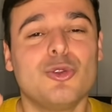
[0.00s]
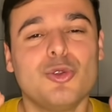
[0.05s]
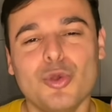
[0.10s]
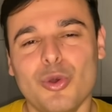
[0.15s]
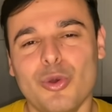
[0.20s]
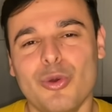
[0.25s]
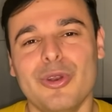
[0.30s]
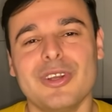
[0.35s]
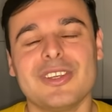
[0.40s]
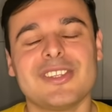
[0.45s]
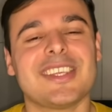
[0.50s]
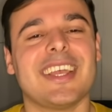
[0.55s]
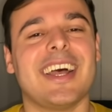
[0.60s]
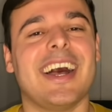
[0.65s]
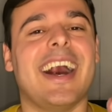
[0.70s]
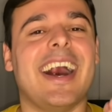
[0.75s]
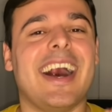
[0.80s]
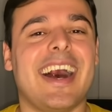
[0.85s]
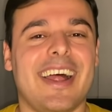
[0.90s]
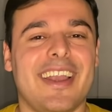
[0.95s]
Turks
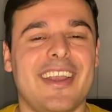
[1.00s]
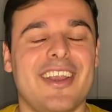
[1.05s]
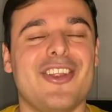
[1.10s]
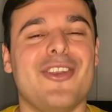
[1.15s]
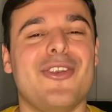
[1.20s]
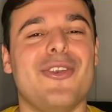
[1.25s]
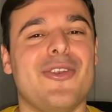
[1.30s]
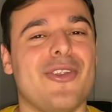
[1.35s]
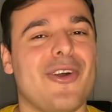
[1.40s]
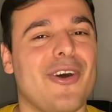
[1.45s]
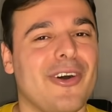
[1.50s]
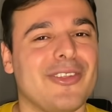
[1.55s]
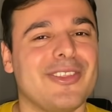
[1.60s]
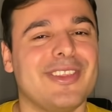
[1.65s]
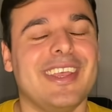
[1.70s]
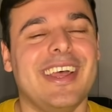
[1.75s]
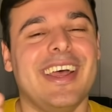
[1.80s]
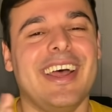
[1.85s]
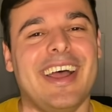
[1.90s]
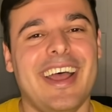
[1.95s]
are
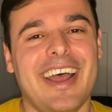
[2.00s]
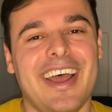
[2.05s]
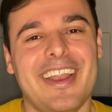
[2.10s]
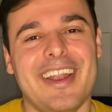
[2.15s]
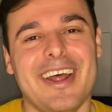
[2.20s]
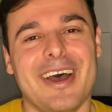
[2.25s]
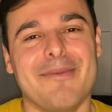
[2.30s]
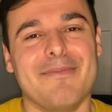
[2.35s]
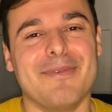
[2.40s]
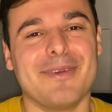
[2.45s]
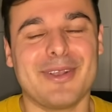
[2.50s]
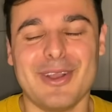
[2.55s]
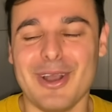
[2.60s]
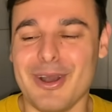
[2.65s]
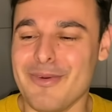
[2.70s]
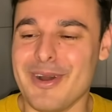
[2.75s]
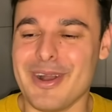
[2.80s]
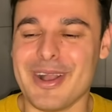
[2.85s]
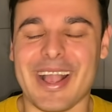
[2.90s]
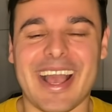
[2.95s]
not Arab.
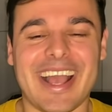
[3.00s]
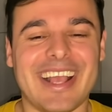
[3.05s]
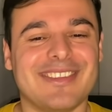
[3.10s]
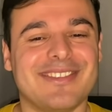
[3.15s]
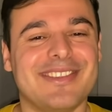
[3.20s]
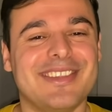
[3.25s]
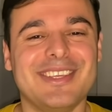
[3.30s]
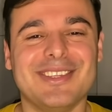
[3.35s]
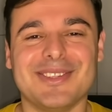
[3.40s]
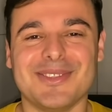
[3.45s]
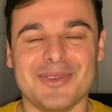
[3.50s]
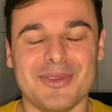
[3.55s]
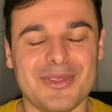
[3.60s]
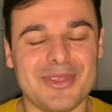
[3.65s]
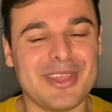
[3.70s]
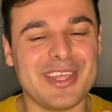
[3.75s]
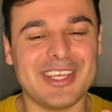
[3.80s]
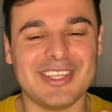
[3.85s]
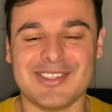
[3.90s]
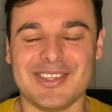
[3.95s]
Come on, guys,
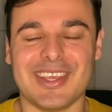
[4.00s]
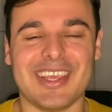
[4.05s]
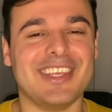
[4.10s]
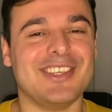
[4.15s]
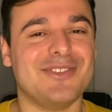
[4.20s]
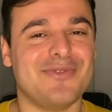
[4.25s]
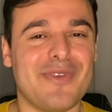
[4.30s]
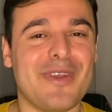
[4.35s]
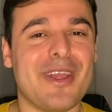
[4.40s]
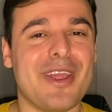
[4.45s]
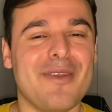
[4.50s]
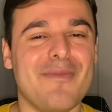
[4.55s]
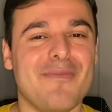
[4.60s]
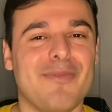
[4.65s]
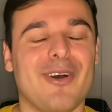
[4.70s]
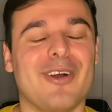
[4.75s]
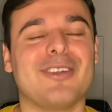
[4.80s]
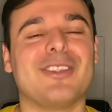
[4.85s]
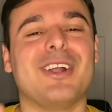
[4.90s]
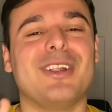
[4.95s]
this is very
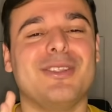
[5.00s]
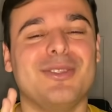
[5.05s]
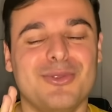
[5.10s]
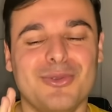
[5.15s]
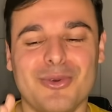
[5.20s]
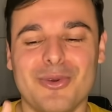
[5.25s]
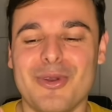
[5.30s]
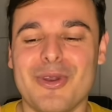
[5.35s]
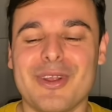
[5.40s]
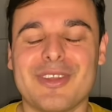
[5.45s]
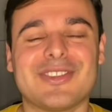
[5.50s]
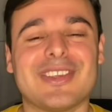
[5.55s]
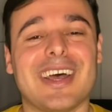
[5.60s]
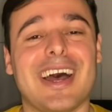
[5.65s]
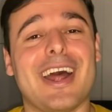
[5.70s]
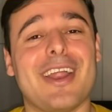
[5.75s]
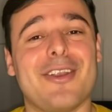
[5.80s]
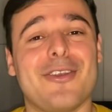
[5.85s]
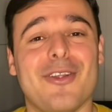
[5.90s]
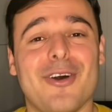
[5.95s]
important. Turks
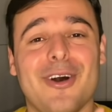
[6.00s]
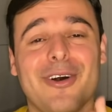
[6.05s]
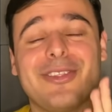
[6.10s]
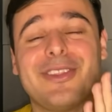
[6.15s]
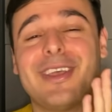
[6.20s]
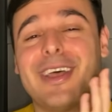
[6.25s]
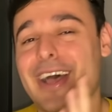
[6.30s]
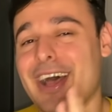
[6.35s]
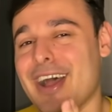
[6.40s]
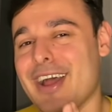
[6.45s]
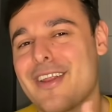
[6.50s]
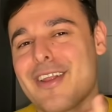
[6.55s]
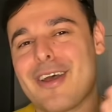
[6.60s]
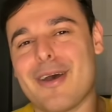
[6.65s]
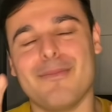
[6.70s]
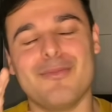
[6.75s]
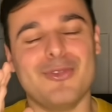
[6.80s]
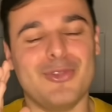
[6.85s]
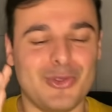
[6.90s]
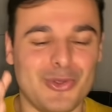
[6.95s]
are not
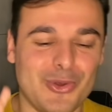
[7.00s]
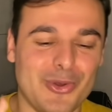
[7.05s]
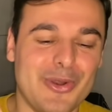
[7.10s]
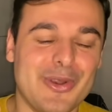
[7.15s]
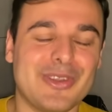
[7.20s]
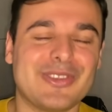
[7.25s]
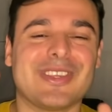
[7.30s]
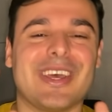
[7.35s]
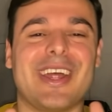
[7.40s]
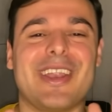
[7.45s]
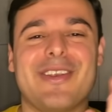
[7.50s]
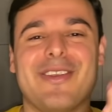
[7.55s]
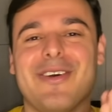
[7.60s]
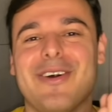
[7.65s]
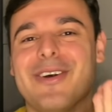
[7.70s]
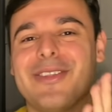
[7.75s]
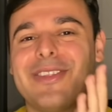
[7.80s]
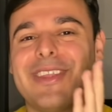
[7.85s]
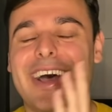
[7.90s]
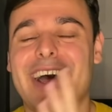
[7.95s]
Arab. Turks are
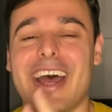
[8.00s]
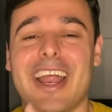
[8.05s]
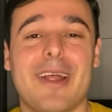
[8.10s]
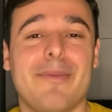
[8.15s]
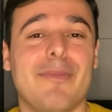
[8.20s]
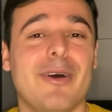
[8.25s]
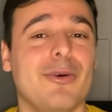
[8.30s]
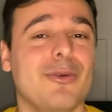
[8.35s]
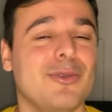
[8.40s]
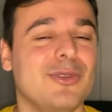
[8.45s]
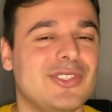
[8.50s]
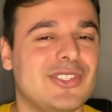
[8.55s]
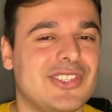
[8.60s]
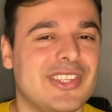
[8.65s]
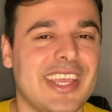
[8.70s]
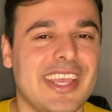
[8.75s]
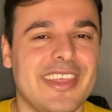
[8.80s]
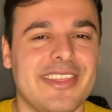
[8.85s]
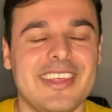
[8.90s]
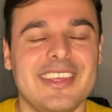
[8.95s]
not Arab. I will
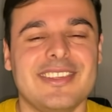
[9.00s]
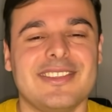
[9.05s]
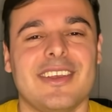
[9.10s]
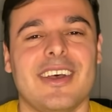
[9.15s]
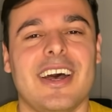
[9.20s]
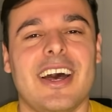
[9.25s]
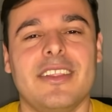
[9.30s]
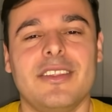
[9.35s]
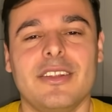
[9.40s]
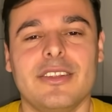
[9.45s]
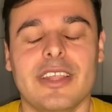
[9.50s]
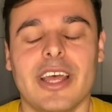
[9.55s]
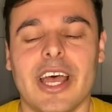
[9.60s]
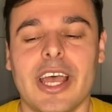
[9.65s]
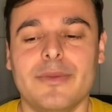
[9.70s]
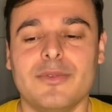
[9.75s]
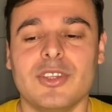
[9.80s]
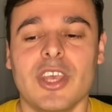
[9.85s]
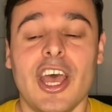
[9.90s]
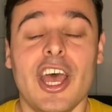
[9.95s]
say this 100
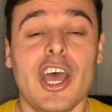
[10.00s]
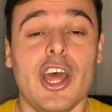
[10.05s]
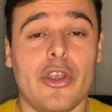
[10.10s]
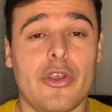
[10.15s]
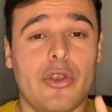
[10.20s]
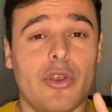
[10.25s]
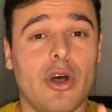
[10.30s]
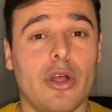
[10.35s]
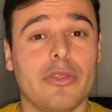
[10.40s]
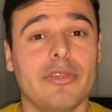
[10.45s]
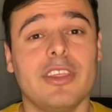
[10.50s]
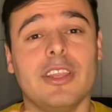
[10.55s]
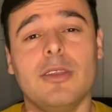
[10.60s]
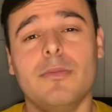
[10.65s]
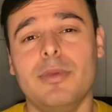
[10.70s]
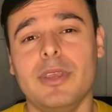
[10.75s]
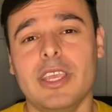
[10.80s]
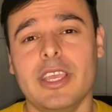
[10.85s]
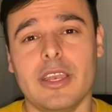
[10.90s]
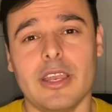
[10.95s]
times. Not
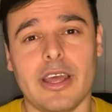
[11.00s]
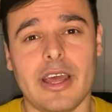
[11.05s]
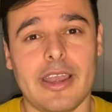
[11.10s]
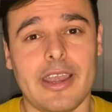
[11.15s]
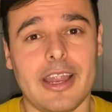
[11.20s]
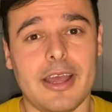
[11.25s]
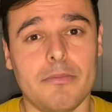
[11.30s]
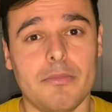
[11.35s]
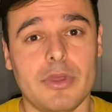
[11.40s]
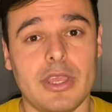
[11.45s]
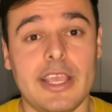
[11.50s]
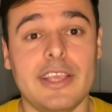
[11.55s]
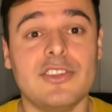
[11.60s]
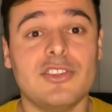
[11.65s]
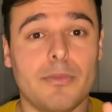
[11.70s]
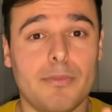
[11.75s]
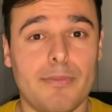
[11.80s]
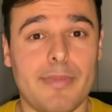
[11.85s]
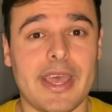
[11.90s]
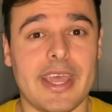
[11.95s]
that being Arab
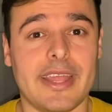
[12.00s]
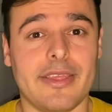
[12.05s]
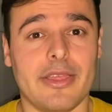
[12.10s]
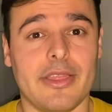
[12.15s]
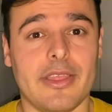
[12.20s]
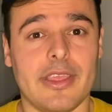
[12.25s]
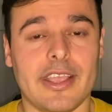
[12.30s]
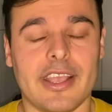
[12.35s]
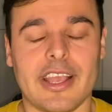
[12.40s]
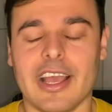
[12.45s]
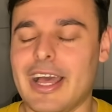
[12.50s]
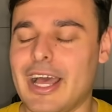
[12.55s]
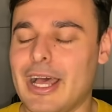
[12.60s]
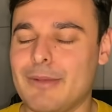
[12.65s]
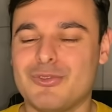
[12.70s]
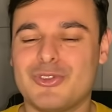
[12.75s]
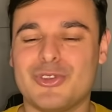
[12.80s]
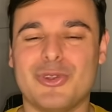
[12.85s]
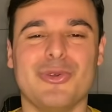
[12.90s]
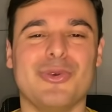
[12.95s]
is a bad thing.
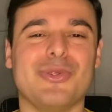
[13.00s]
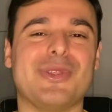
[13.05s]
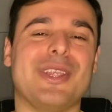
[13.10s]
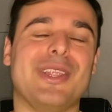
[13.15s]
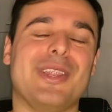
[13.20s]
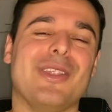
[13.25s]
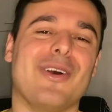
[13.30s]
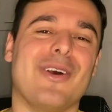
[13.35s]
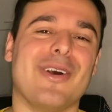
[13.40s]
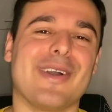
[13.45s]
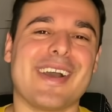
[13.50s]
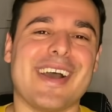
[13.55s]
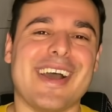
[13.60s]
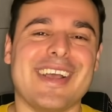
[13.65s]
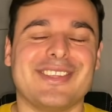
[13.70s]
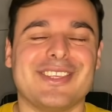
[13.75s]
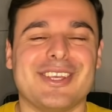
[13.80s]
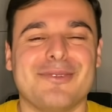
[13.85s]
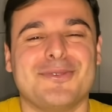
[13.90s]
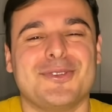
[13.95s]
Absolutely not,
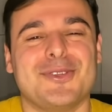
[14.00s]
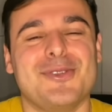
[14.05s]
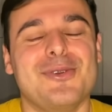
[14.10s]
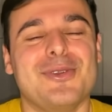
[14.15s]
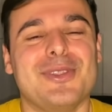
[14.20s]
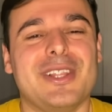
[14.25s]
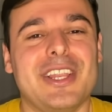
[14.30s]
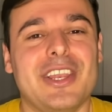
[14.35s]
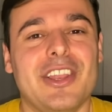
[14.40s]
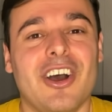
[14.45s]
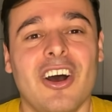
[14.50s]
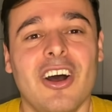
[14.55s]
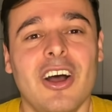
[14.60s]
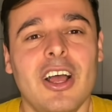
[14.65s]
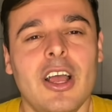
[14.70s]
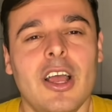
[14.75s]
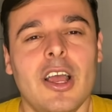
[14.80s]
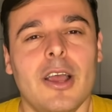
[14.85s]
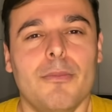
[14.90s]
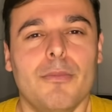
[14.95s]
guys, absolutely
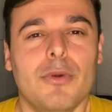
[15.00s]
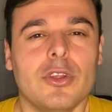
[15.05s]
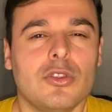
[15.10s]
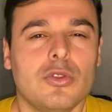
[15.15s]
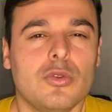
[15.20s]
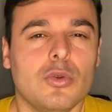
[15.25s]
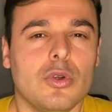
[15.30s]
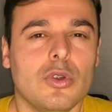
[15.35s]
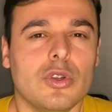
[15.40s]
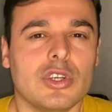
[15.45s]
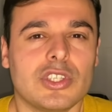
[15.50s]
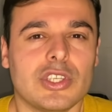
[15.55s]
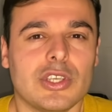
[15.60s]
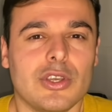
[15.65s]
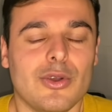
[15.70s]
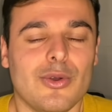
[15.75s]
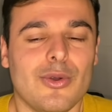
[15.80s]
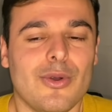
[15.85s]
not. But Turks